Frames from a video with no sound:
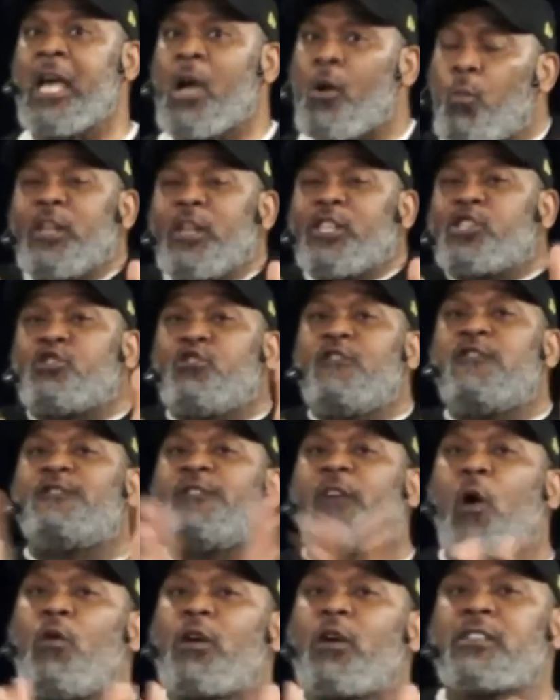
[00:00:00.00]
what you
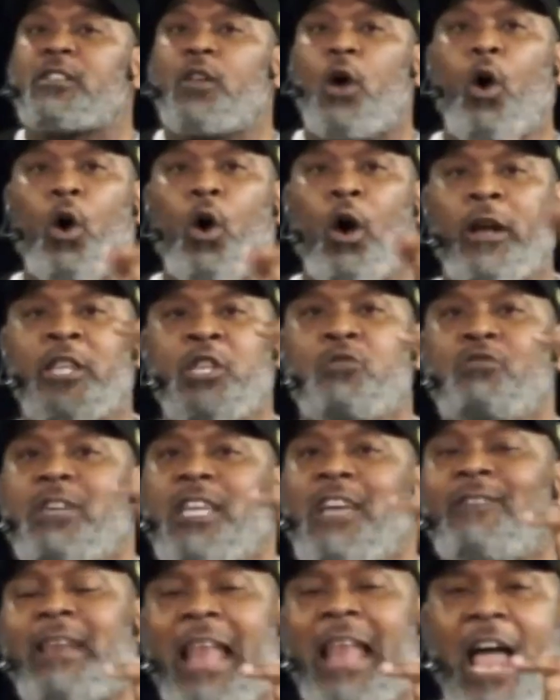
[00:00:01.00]
focus on, you
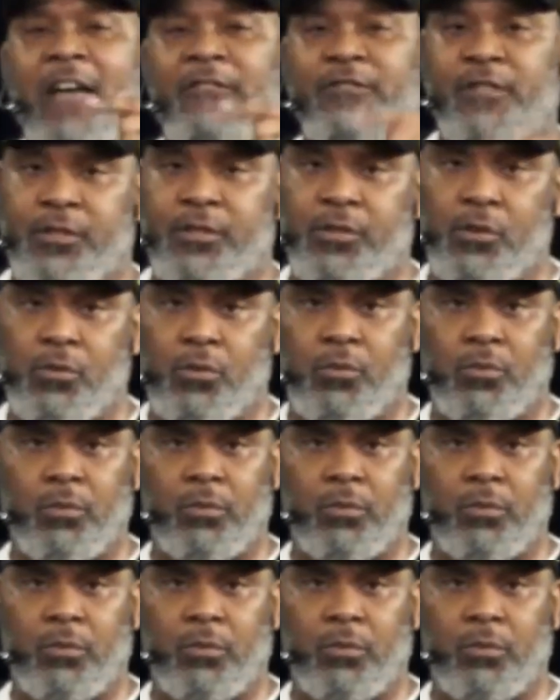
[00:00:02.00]
give life to.